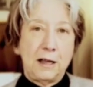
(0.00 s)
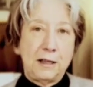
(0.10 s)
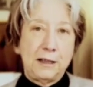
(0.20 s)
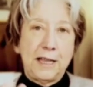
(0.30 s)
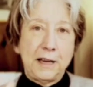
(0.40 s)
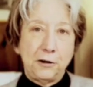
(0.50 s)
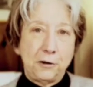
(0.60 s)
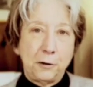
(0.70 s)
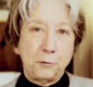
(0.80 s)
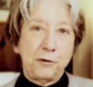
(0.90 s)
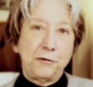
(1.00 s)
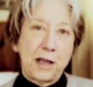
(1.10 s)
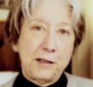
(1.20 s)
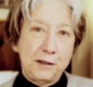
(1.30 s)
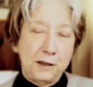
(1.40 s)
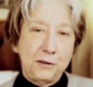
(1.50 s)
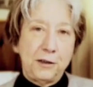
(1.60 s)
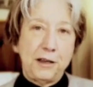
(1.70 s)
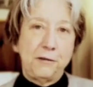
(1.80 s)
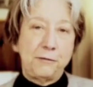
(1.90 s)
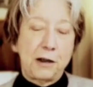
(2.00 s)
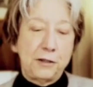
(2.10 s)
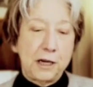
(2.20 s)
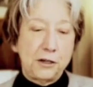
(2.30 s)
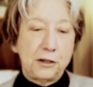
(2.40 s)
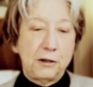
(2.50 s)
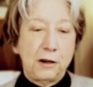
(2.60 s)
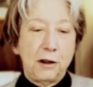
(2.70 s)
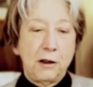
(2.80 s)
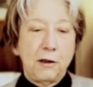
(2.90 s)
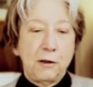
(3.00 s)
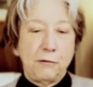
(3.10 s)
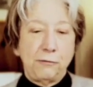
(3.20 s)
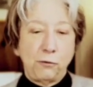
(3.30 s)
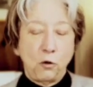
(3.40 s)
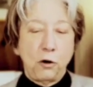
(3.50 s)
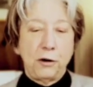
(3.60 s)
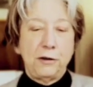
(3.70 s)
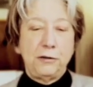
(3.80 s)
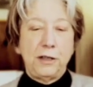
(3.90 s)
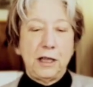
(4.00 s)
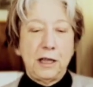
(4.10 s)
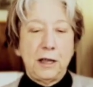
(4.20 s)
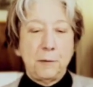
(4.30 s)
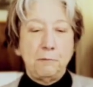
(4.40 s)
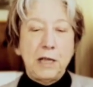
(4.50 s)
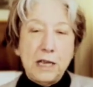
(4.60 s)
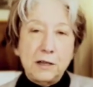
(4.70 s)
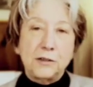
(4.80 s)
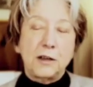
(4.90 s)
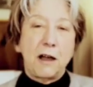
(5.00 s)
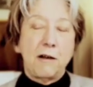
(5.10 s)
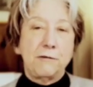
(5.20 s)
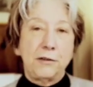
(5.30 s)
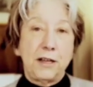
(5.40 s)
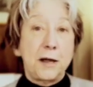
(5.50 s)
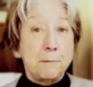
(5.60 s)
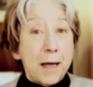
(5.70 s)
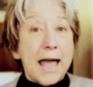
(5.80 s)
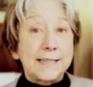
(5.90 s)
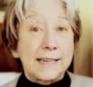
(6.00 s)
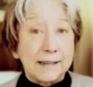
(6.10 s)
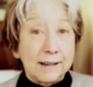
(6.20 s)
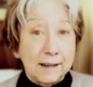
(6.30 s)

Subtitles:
later provide the foundation for the means of combating